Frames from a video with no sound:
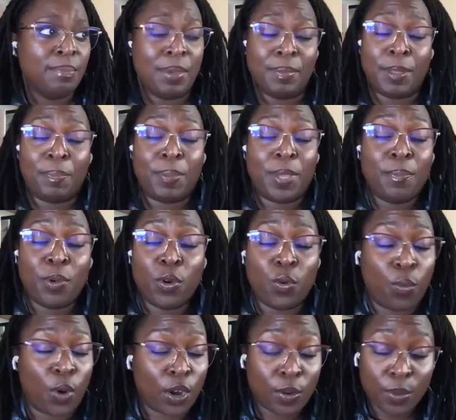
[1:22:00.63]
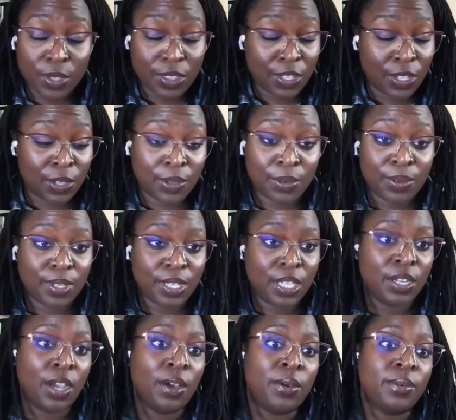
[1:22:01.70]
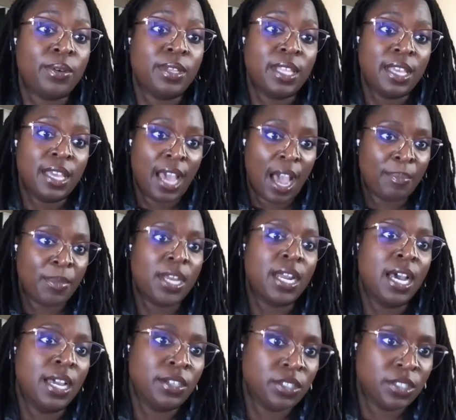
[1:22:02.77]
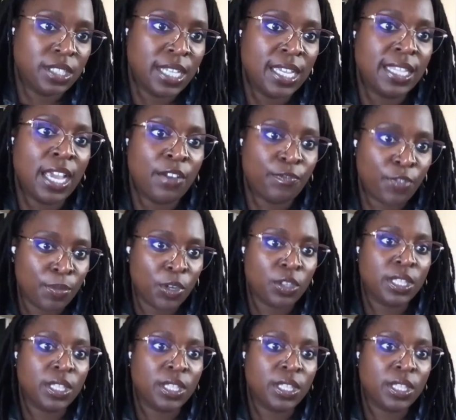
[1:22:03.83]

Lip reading: the people who work with you, I'm going to understand that from